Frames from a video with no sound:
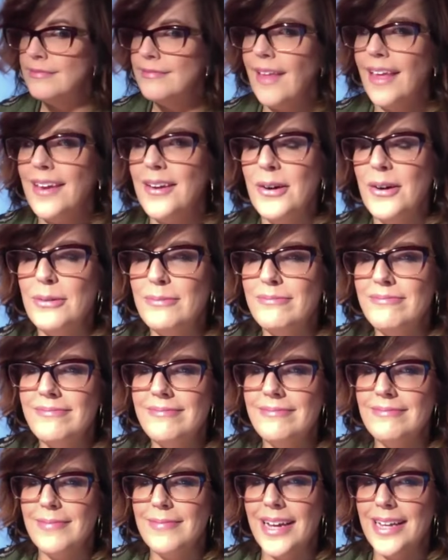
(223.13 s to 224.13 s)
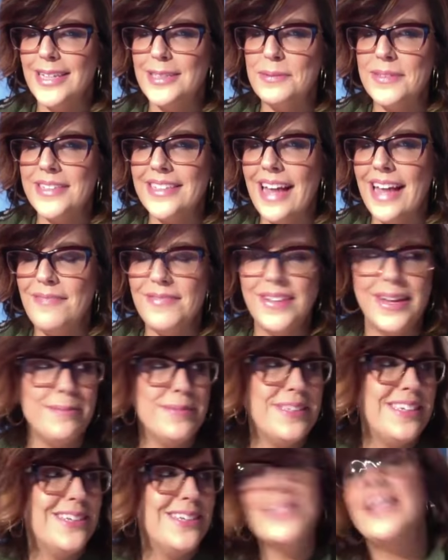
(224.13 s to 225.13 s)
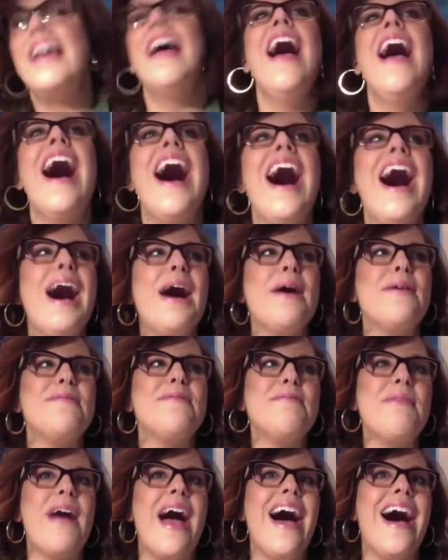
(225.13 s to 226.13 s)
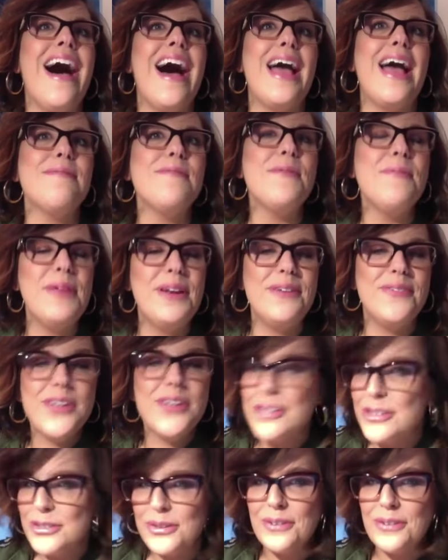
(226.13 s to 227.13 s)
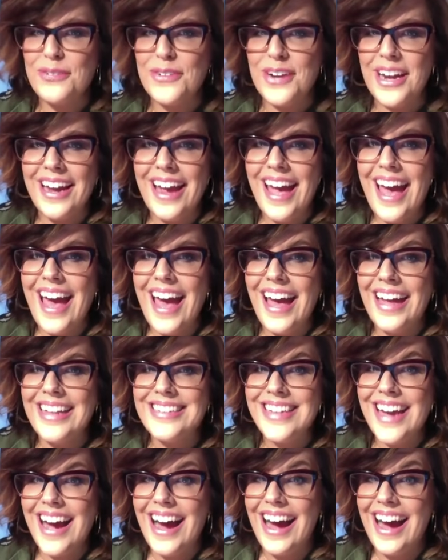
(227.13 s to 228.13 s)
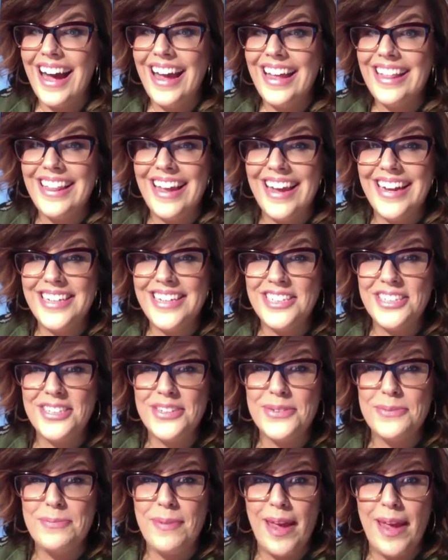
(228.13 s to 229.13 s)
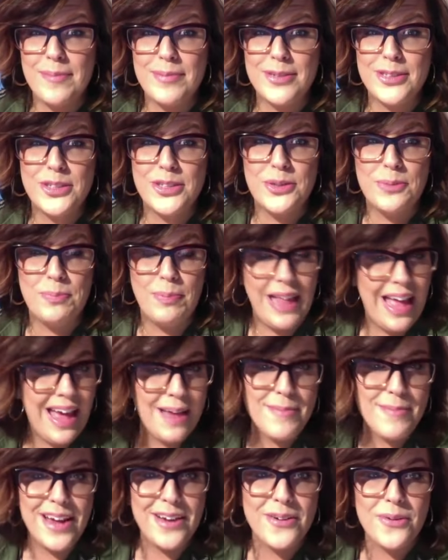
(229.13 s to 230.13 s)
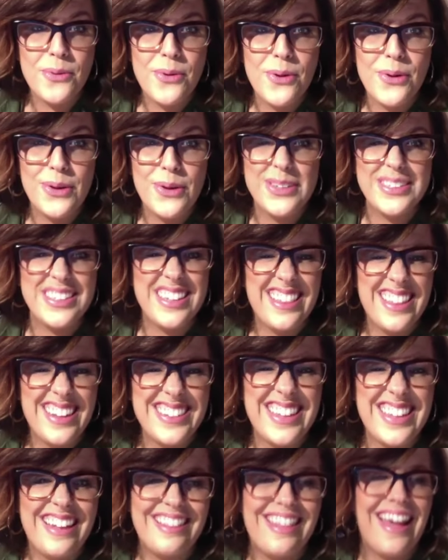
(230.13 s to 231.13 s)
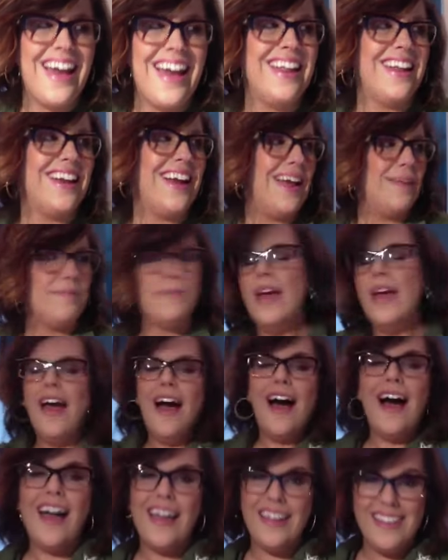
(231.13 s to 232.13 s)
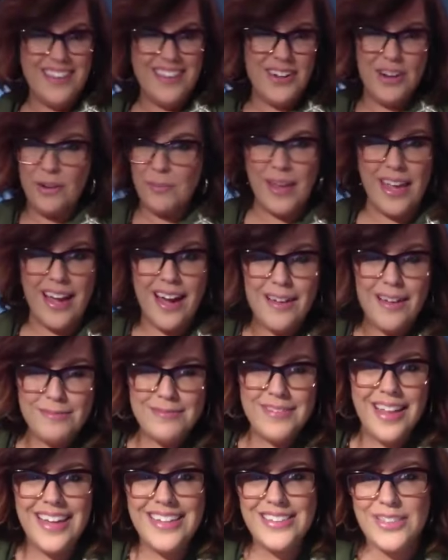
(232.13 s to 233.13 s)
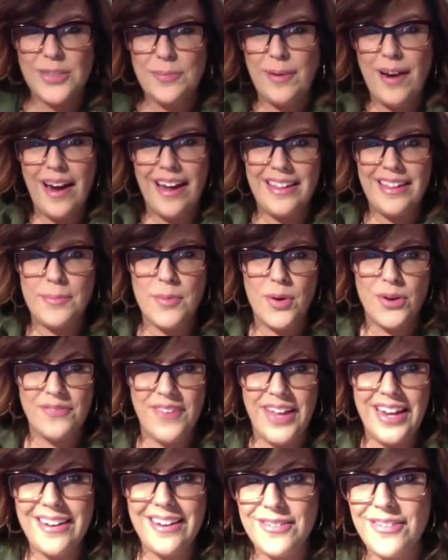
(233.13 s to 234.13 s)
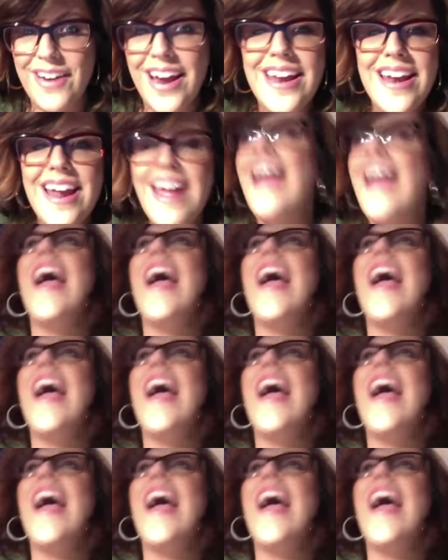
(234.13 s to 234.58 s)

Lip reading: I know. My husband's laughing upstairs. I'm a bit of a control freak, and I like to be able to plan my goals and things like that. And you know me, I'm like super highly motivated, right?